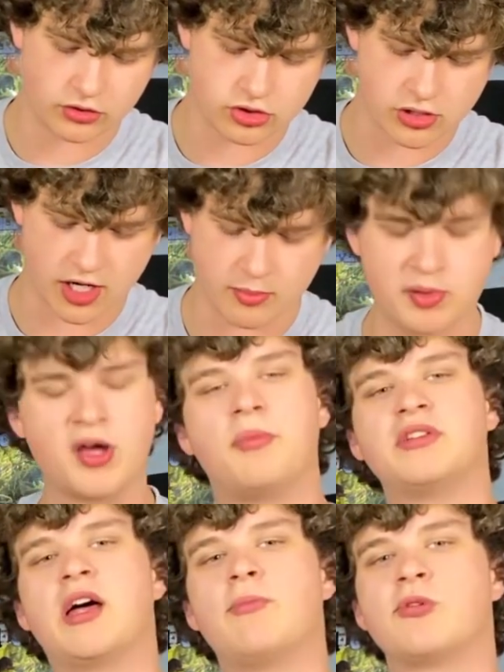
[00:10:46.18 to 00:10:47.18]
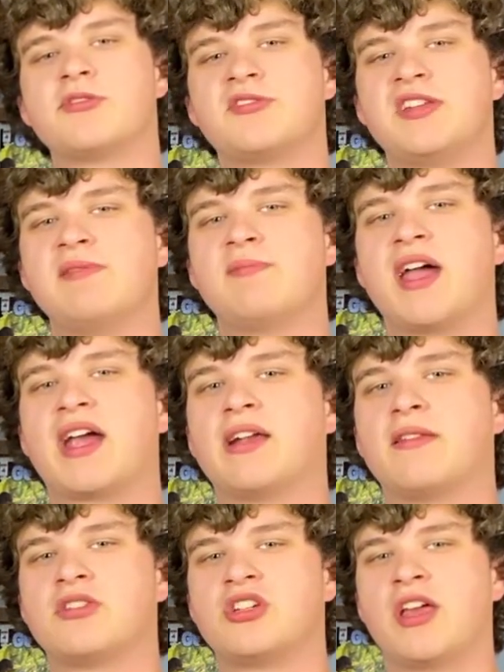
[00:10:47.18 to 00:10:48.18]
to try to pump a lot more steam back
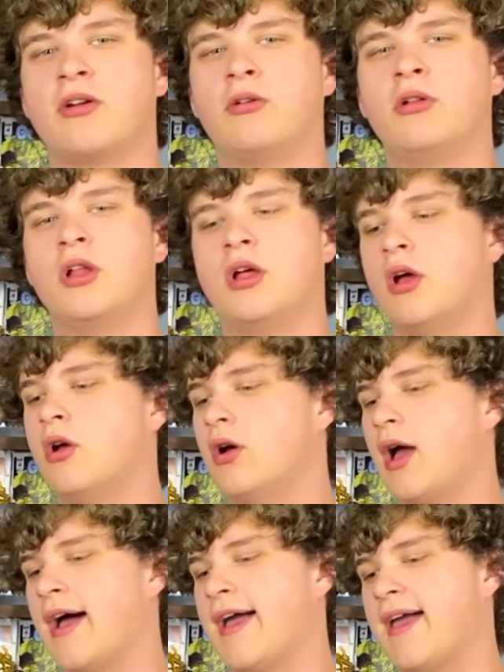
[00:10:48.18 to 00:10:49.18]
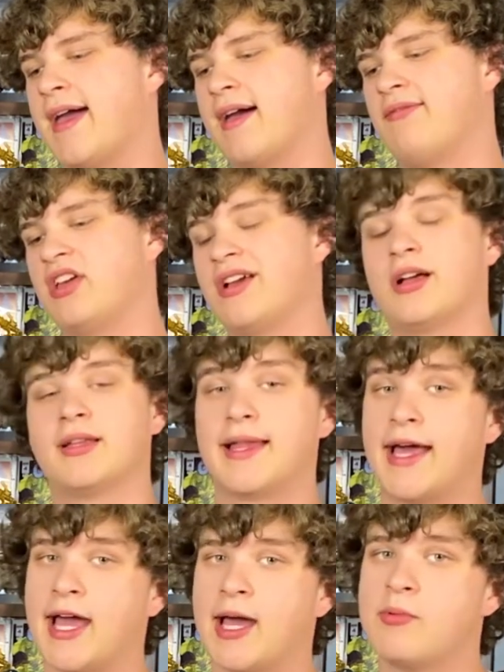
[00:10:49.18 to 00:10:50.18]
into the channel. I have a
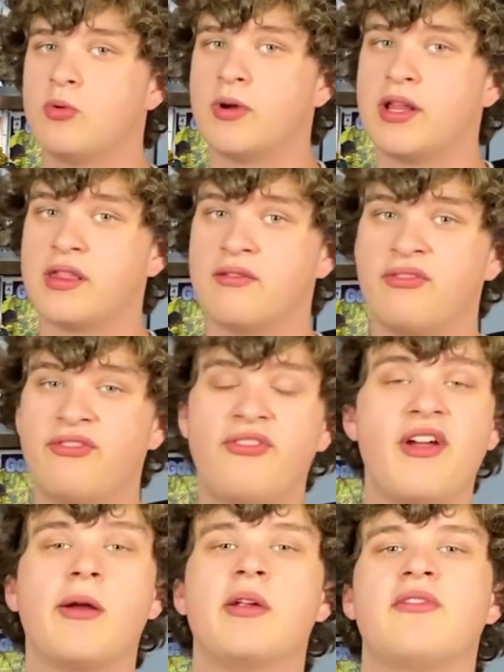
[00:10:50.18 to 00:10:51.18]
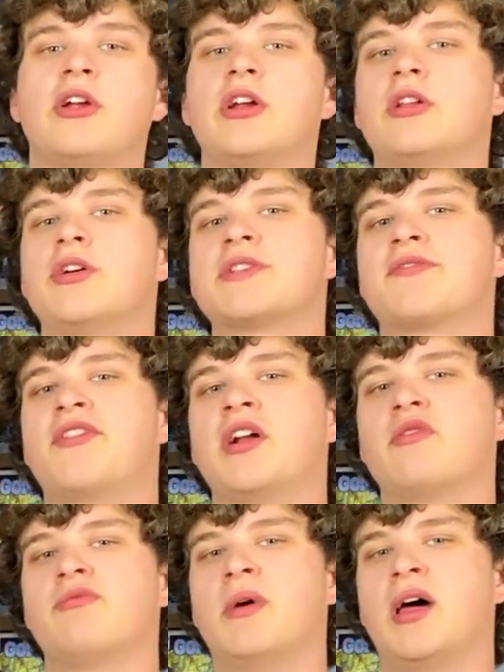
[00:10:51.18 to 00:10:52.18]
collab with a very, very close
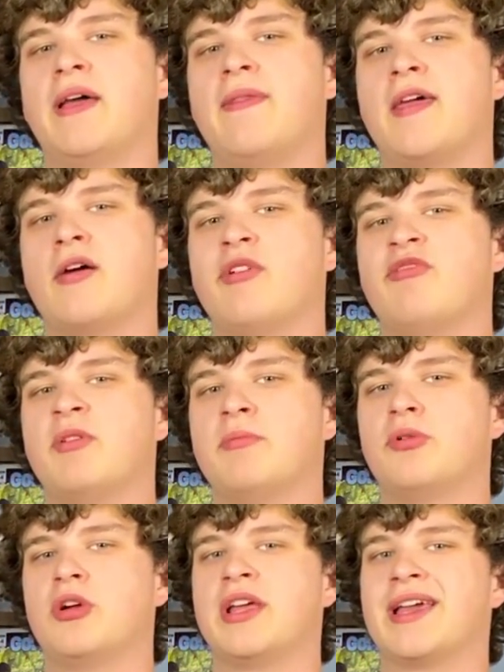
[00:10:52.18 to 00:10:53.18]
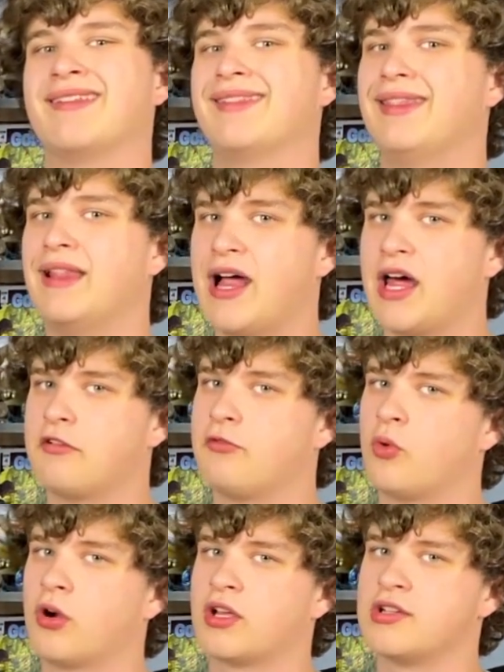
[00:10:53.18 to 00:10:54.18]
friend of mine that we've been putting a lot of
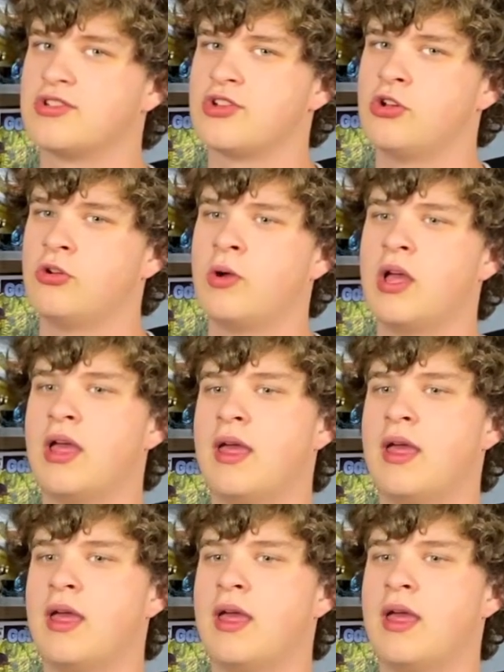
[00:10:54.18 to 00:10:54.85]
work into,